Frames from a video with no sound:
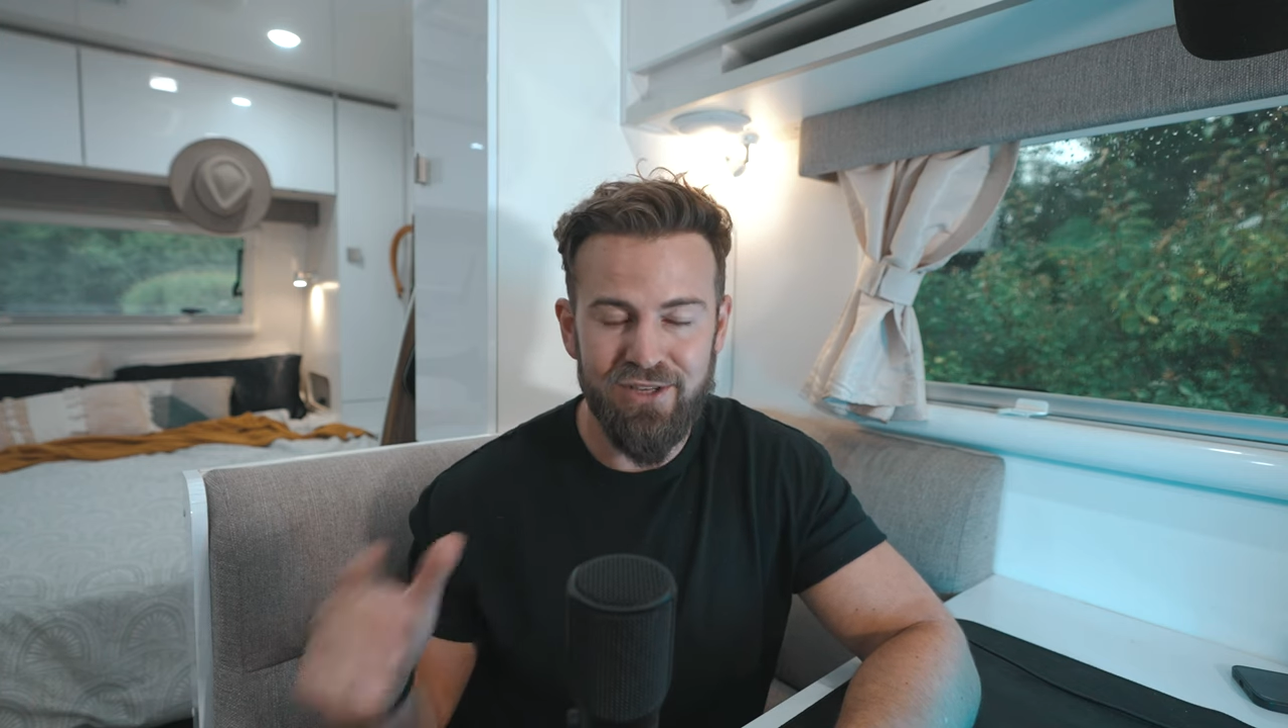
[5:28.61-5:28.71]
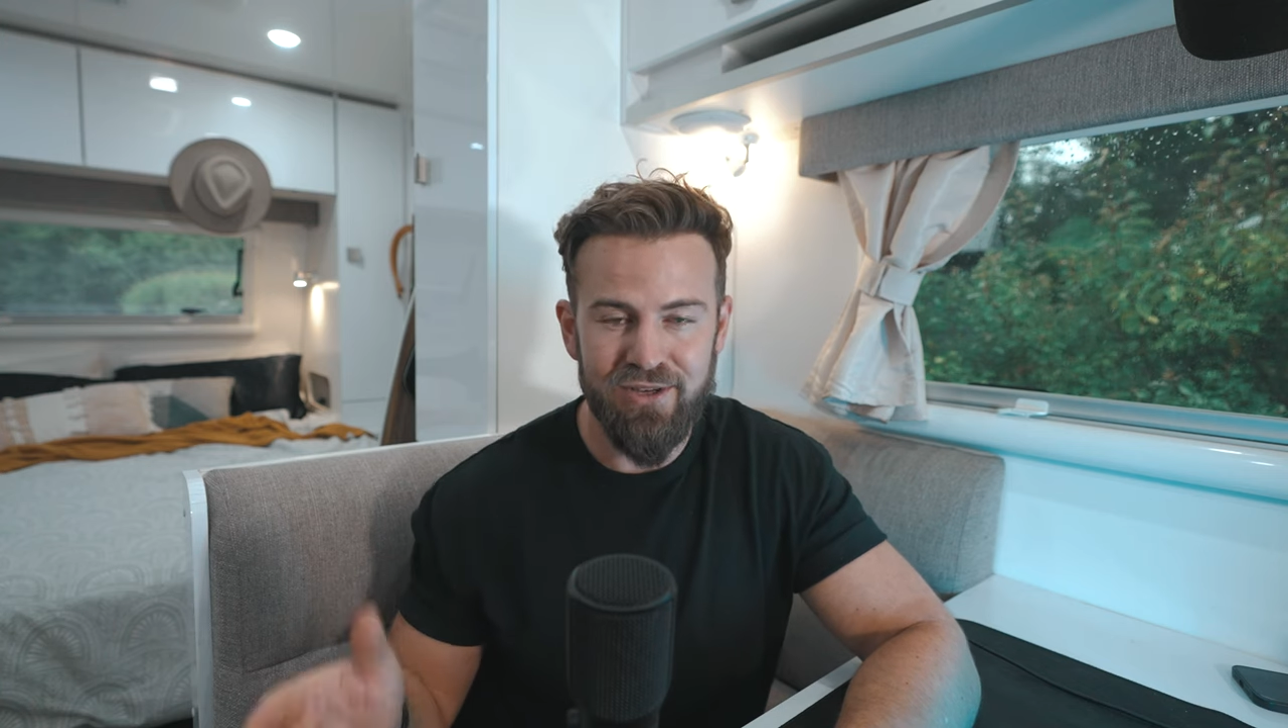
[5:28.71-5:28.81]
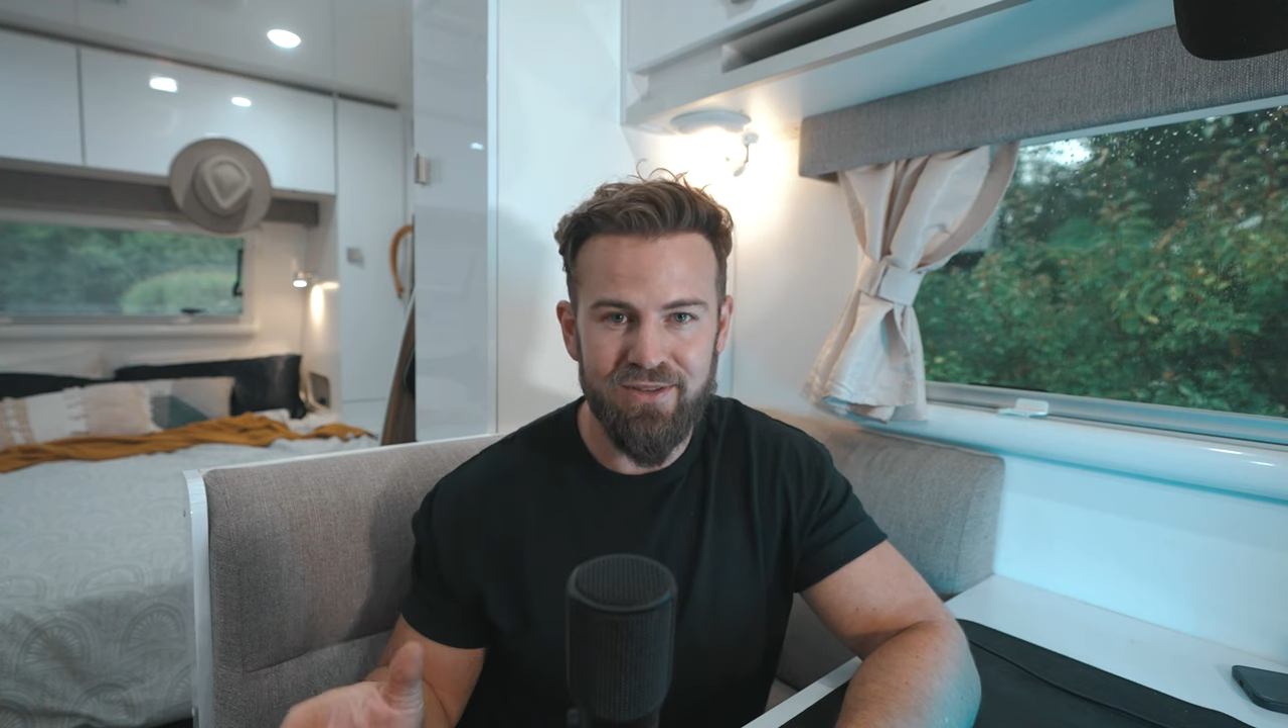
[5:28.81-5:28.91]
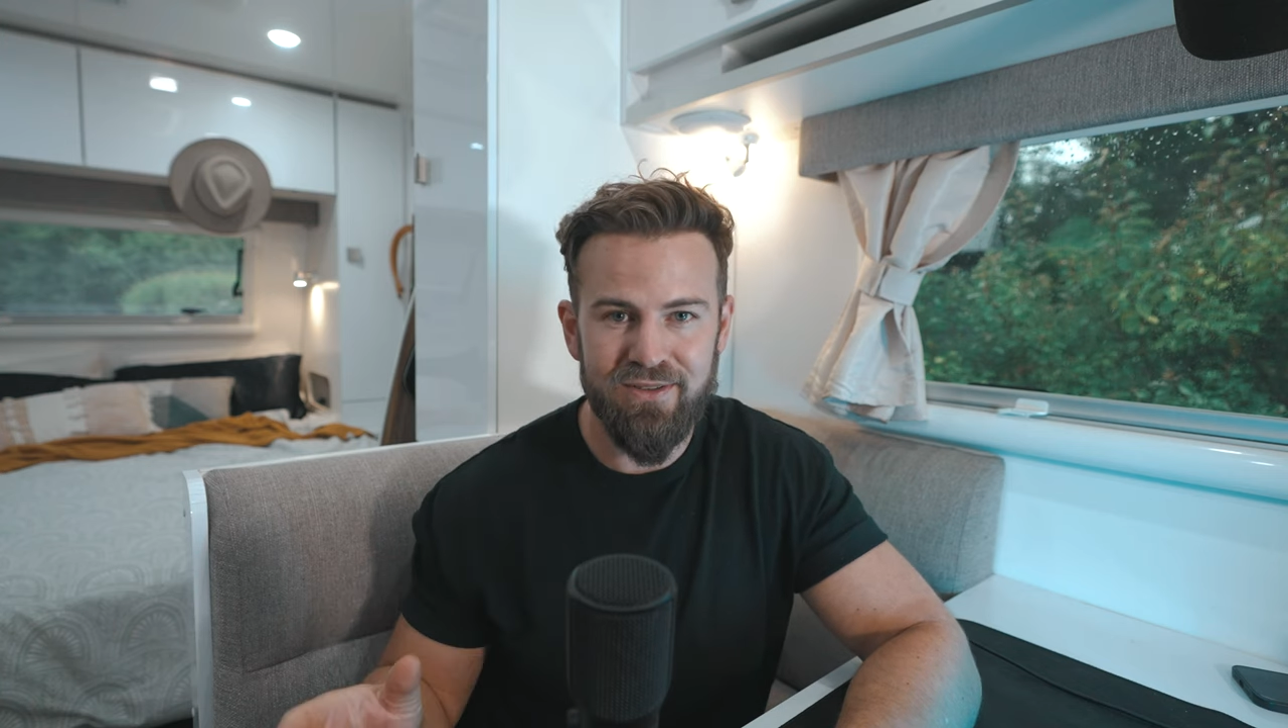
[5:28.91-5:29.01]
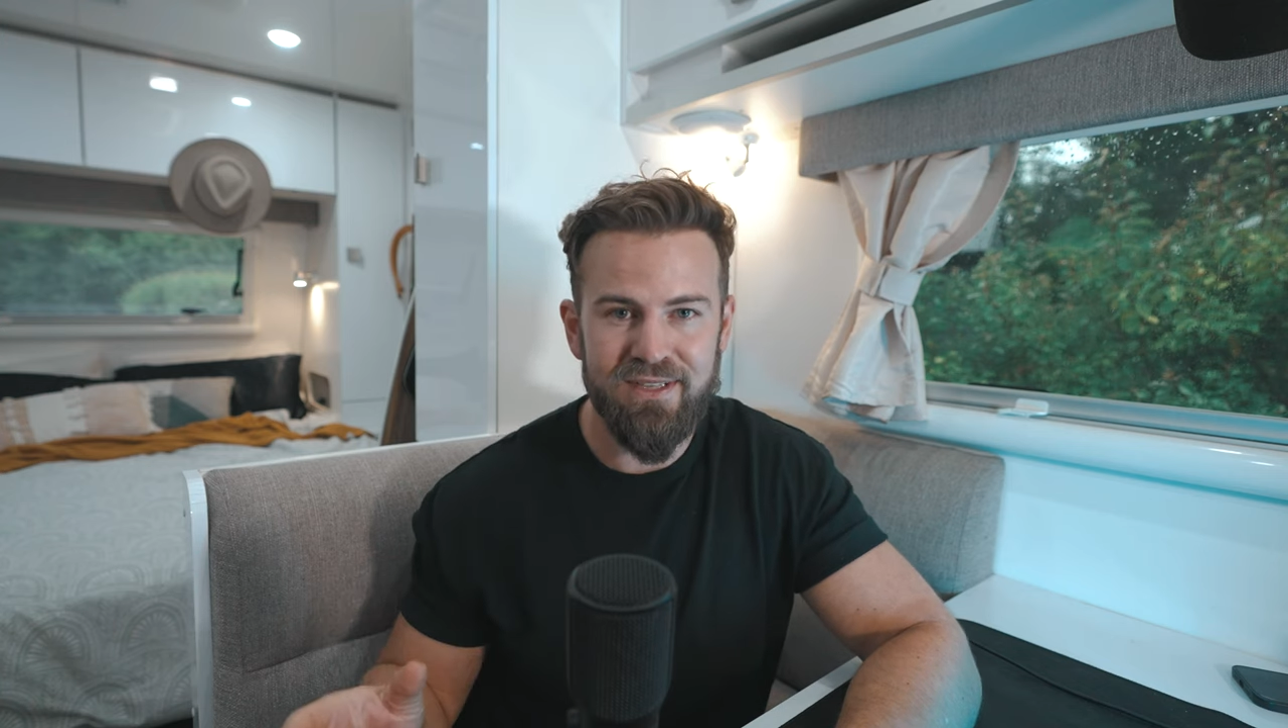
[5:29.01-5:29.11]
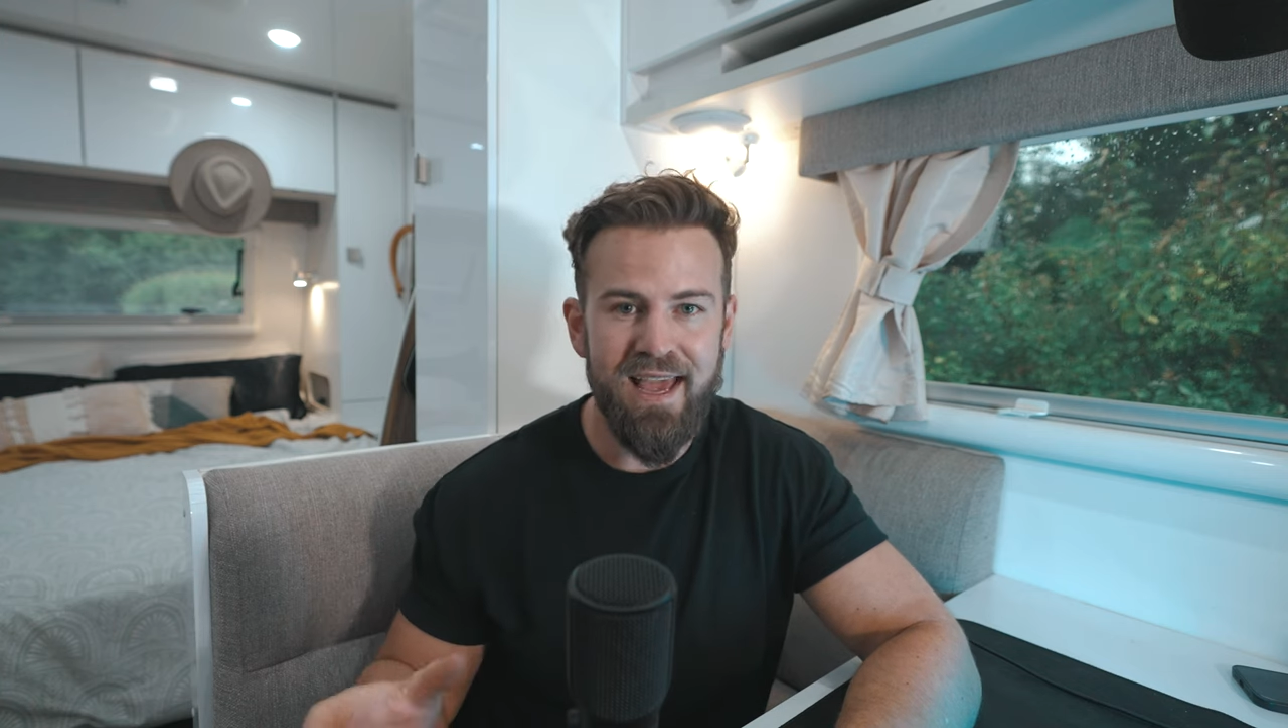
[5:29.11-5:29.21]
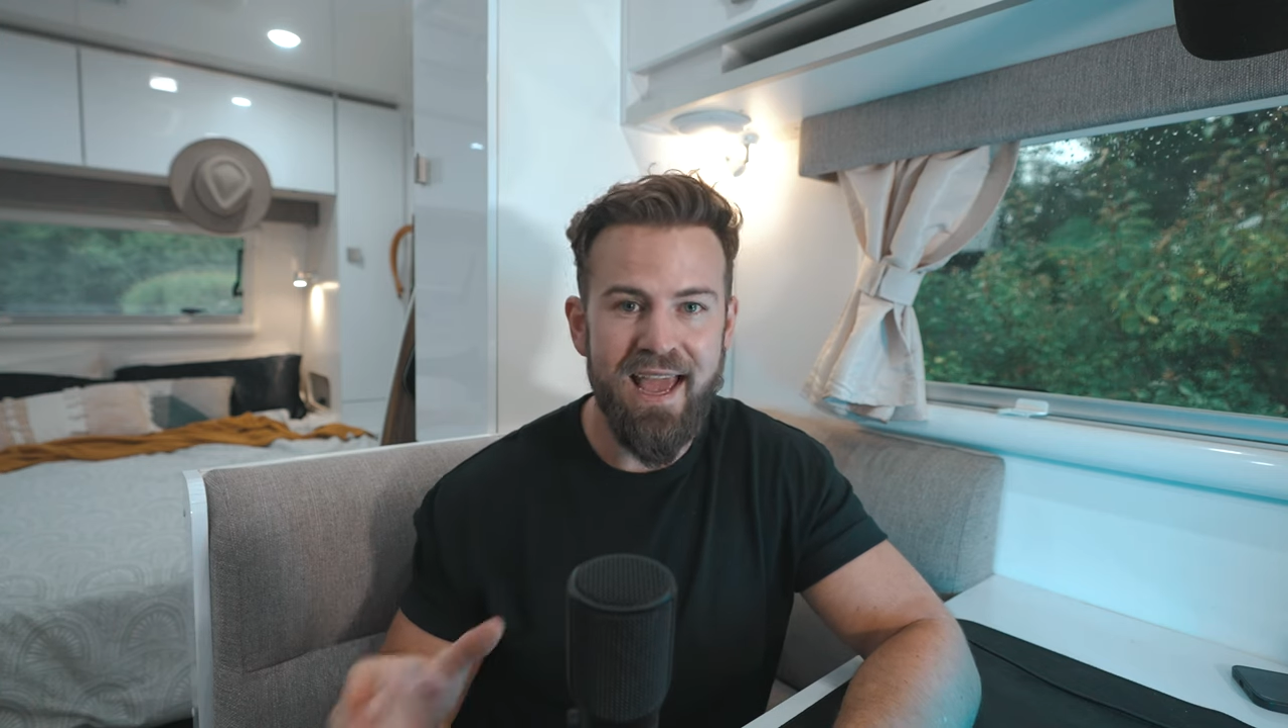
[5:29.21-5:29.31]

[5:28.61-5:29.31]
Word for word: issues